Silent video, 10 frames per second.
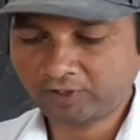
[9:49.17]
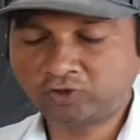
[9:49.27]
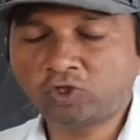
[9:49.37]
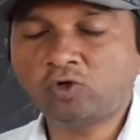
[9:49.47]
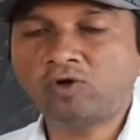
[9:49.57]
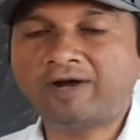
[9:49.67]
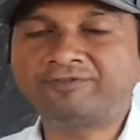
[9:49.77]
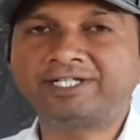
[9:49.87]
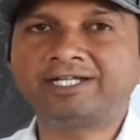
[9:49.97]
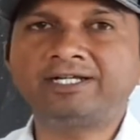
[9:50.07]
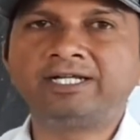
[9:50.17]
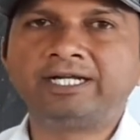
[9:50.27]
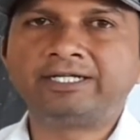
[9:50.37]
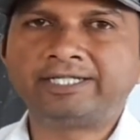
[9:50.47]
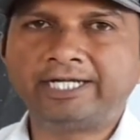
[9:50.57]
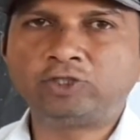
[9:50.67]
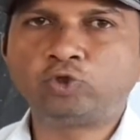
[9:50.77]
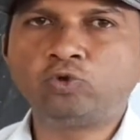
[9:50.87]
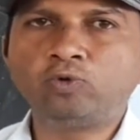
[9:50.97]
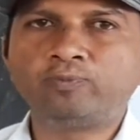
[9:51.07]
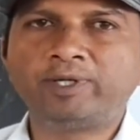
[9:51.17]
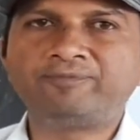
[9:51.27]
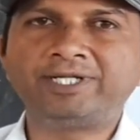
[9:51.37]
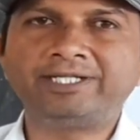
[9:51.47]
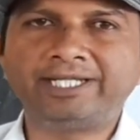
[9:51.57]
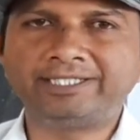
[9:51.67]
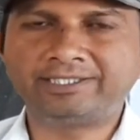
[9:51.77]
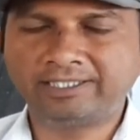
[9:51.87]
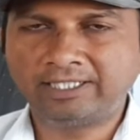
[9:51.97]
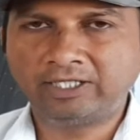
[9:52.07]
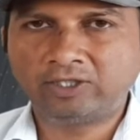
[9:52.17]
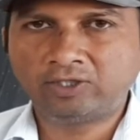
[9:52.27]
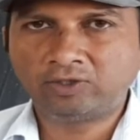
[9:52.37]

So after 10 to 15 days,